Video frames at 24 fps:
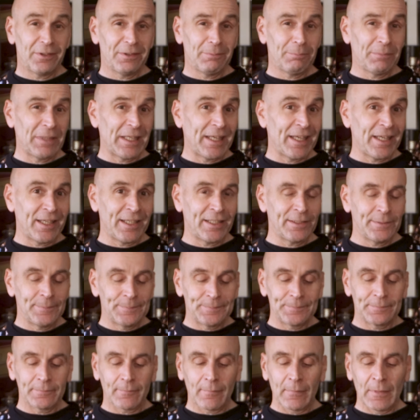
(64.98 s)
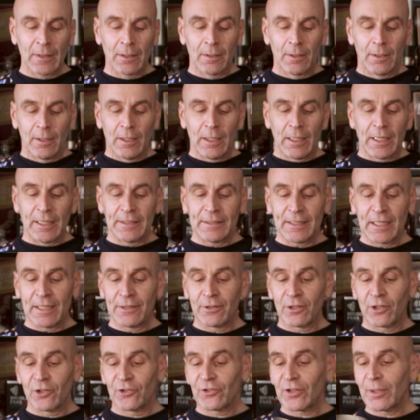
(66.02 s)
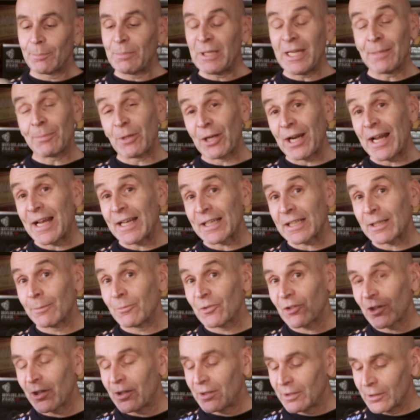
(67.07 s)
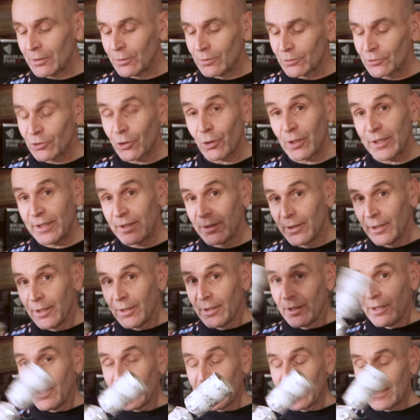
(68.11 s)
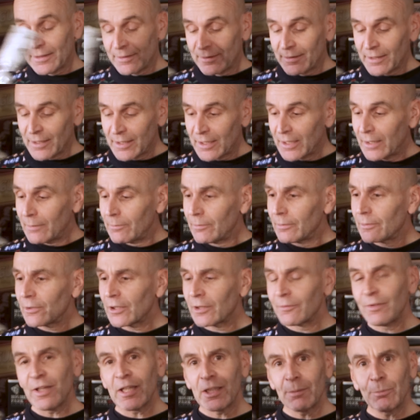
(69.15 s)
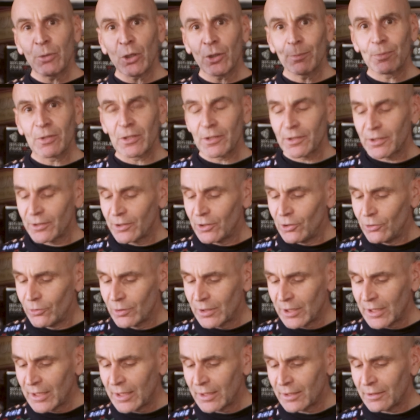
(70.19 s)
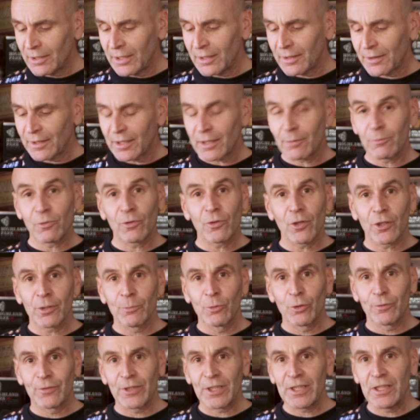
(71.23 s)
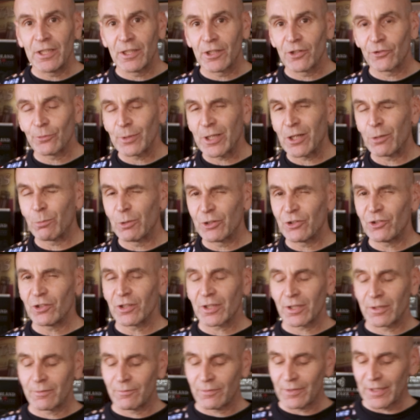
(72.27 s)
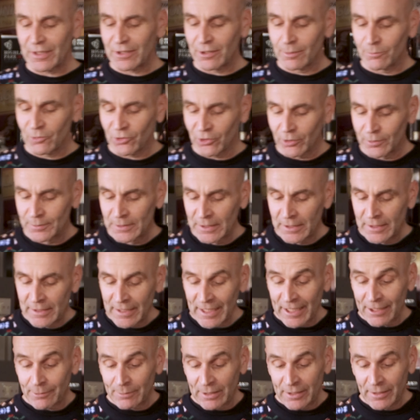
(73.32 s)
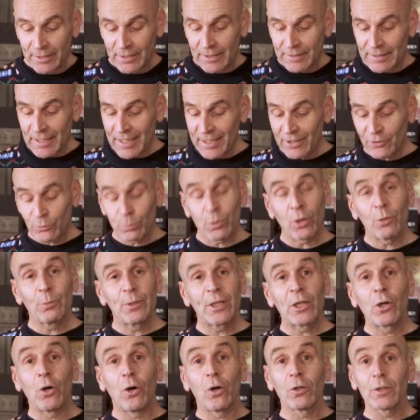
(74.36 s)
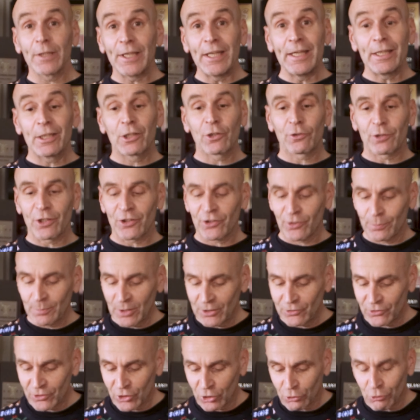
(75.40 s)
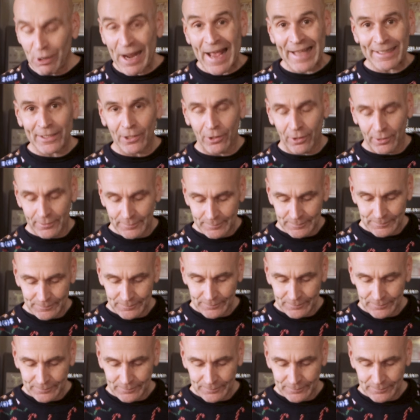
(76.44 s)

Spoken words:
Bang! And then there's a paper hat comes out and a little toy, and they're very popular in the UK. Great thing, we've got them over here as well once you can find them. So anyway, that's what we call a Christmas cracker.